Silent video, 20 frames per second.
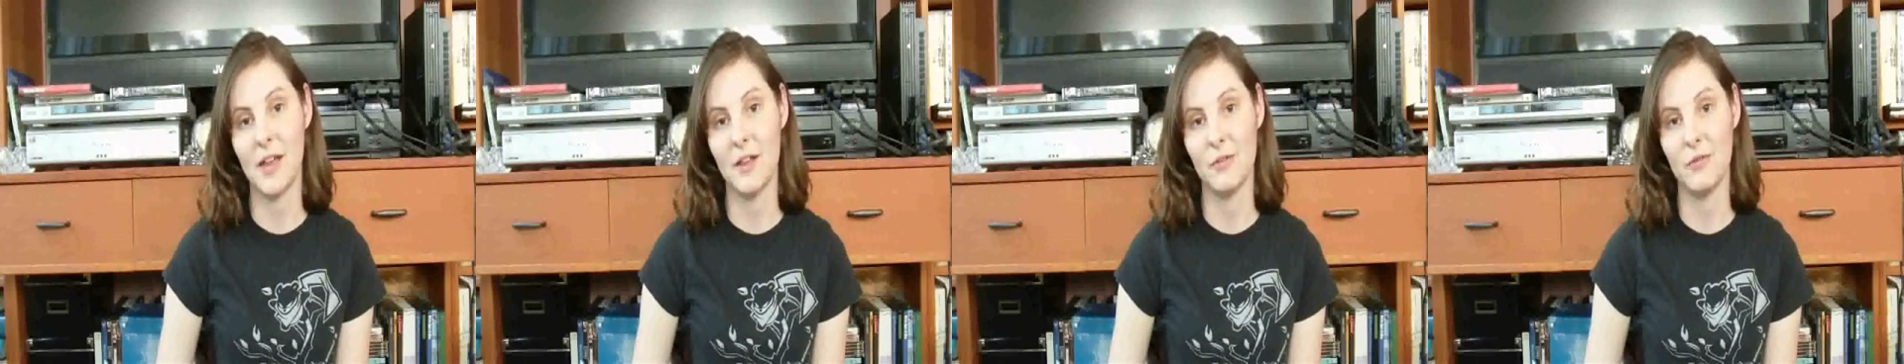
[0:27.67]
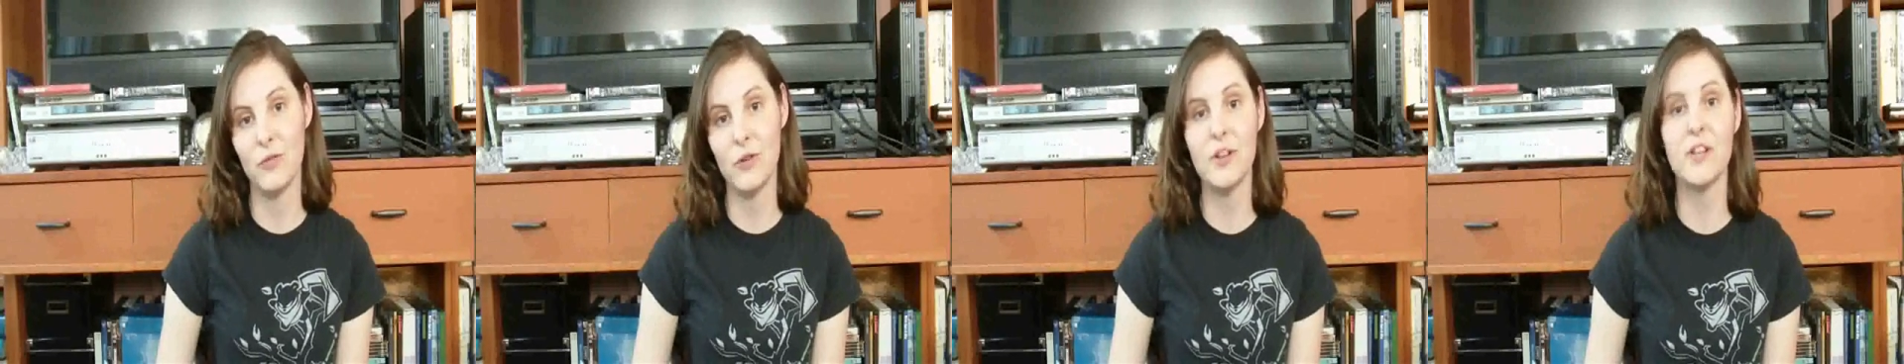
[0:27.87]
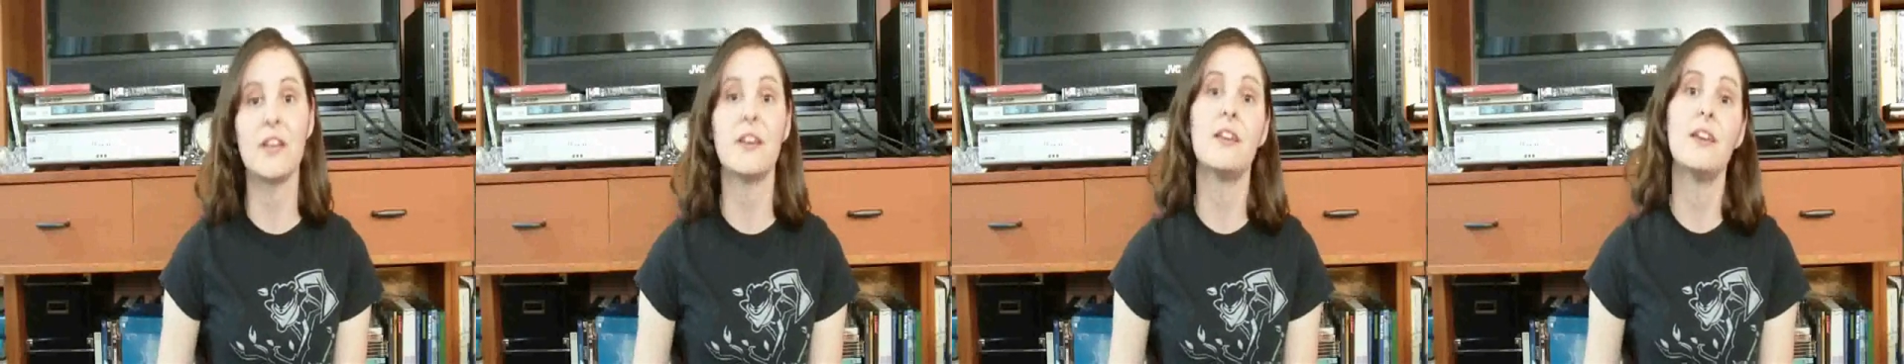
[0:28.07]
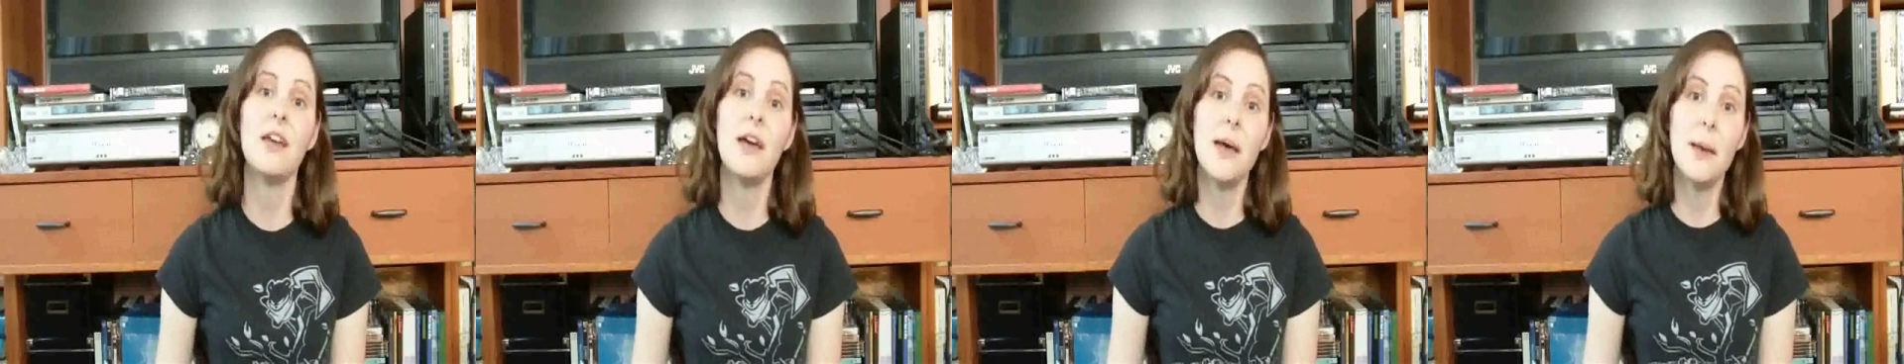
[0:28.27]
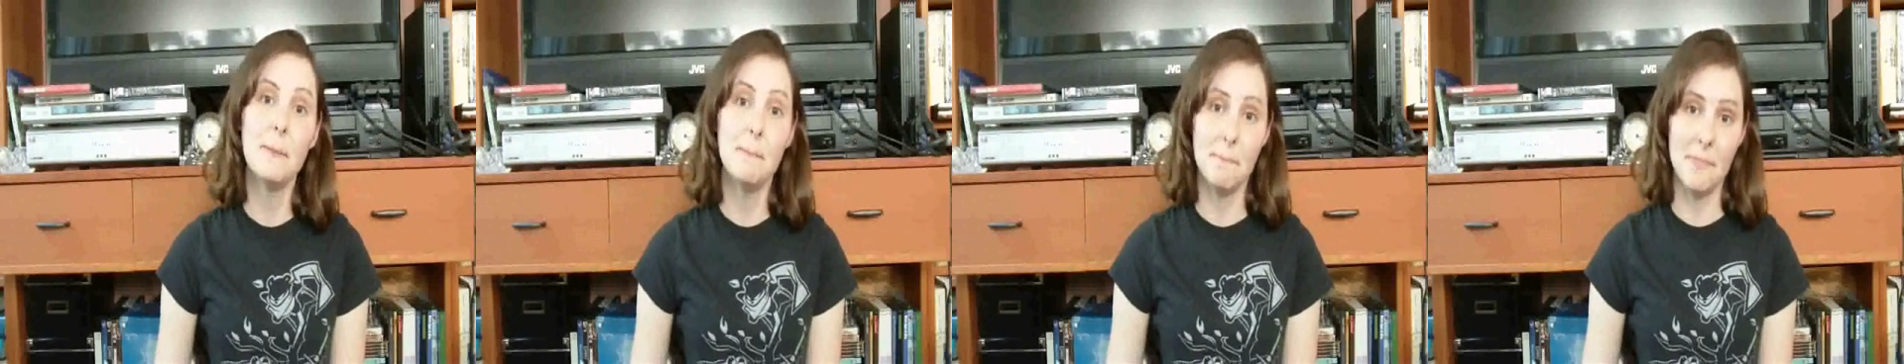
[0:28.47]
California,
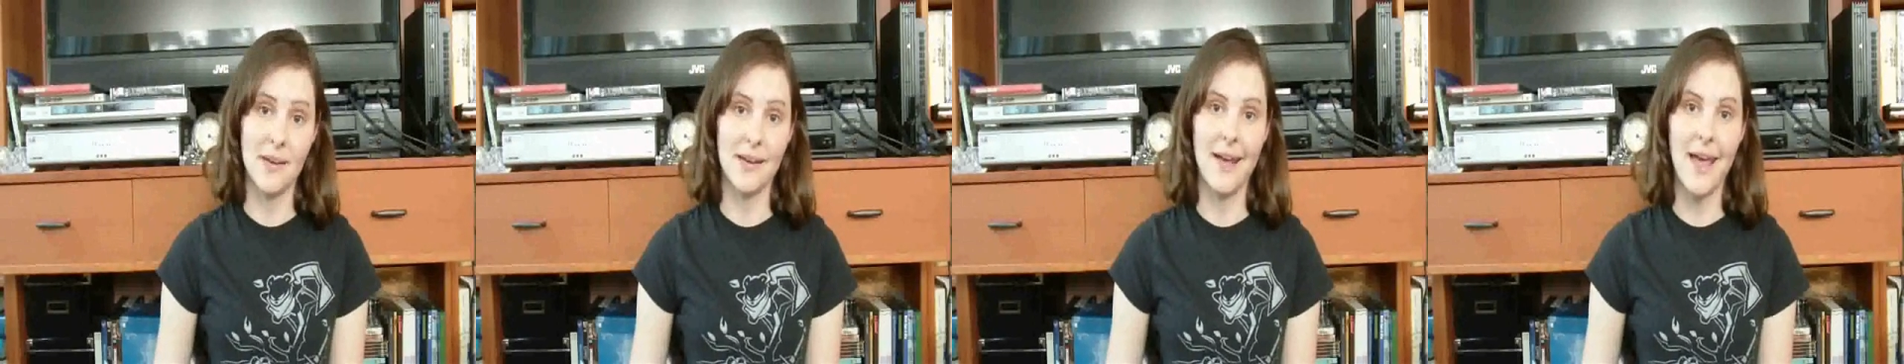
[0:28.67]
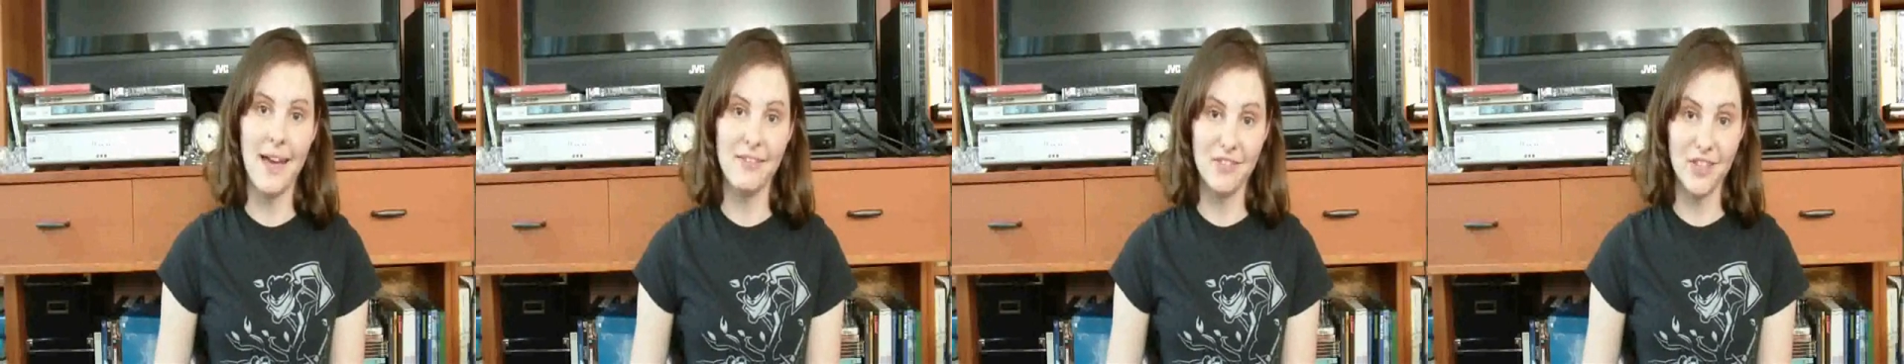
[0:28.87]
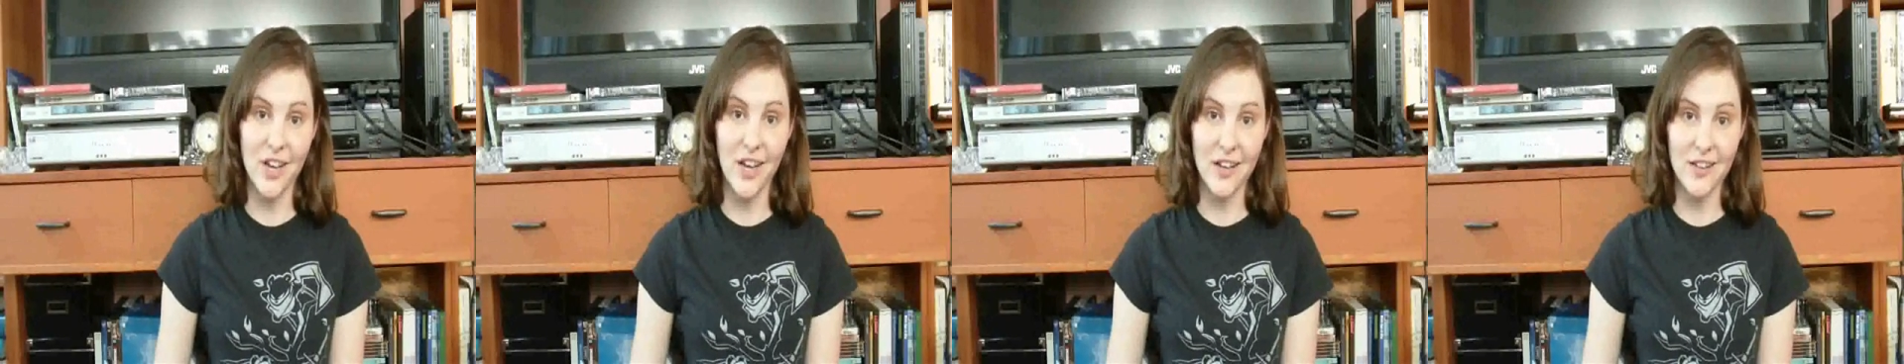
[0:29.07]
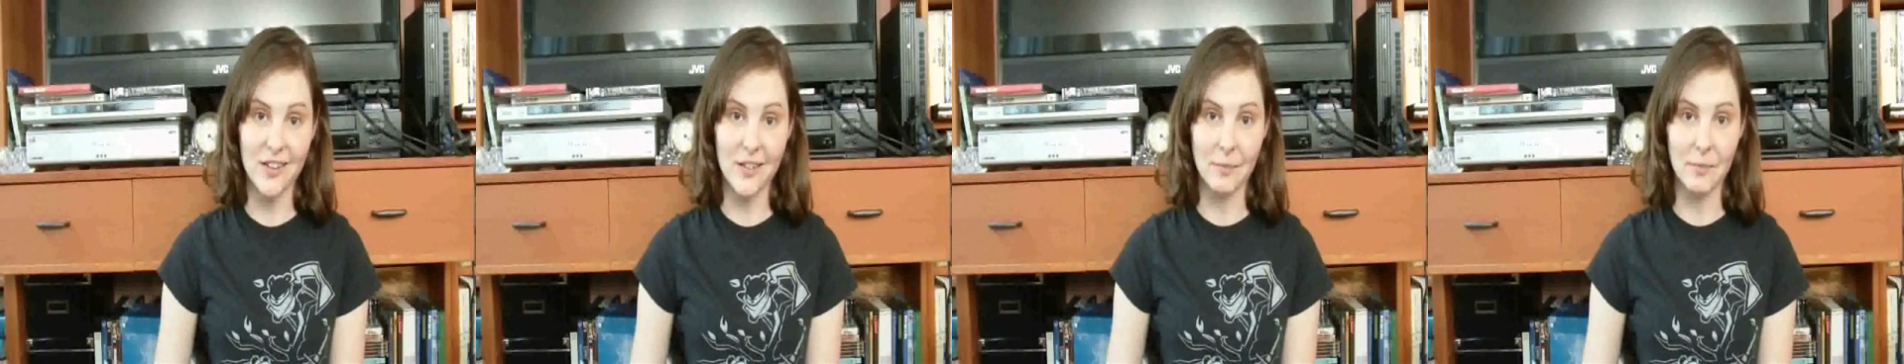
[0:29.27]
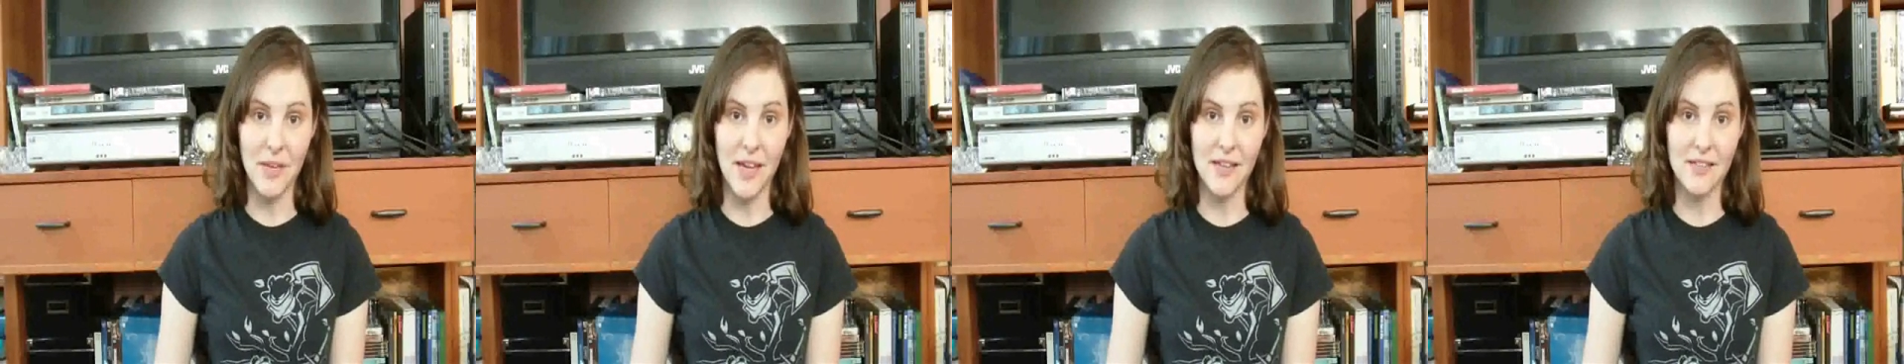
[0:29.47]
but I haven't
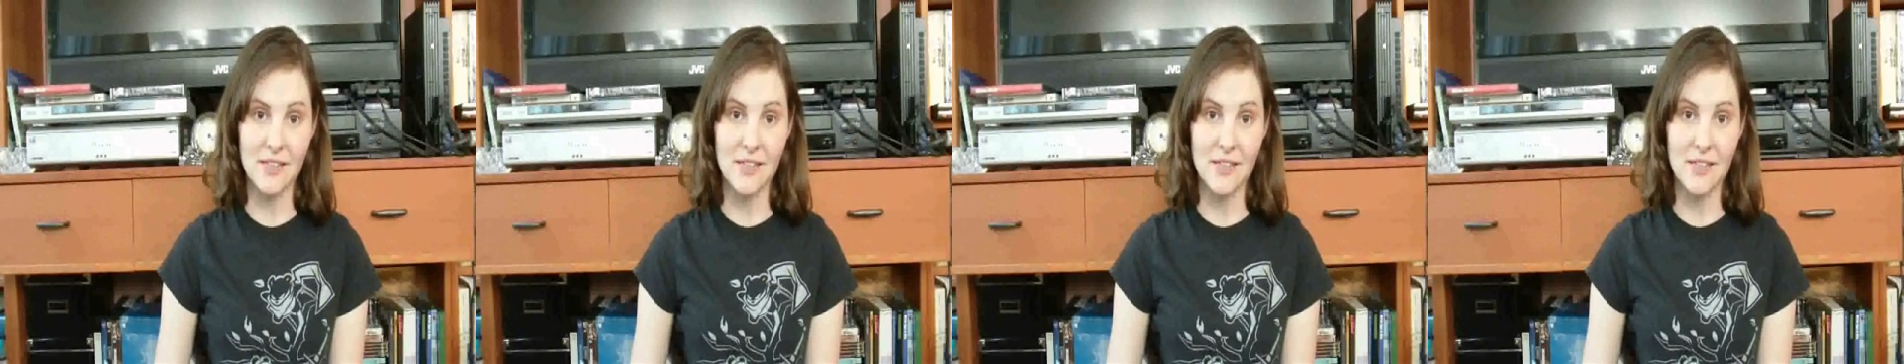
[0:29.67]
gotten them